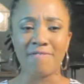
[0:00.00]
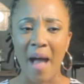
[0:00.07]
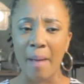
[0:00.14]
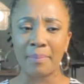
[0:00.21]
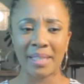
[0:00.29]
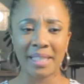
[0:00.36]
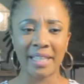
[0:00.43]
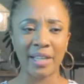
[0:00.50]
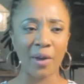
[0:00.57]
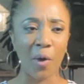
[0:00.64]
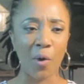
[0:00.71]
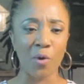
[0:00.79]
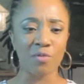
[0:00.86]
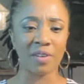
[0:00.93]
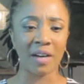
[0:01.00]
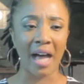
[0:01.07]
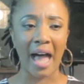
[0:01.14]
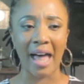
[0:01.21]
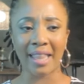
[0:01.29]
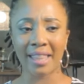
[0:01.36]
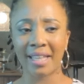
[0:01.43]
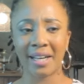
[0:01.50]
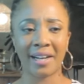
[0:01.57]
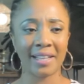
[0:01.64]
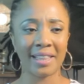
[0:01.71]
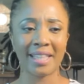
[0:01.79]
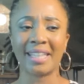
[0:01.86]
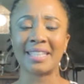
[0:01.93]
family over
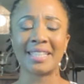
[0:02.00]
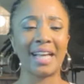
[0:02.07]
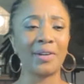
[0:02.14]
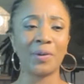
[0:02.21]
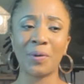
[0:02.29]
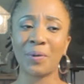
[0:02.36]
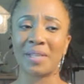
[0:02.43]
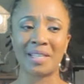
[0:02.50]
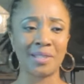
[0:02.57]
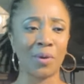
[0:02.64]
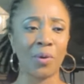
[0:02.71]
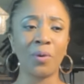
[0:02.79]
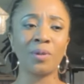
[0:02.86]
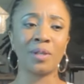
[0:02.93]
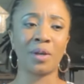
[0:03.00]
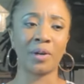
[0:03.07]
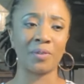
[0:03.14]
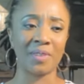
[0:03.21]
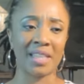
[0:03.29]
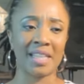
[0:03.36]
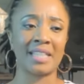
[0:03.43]
other things. I don't know, there's a whole lot of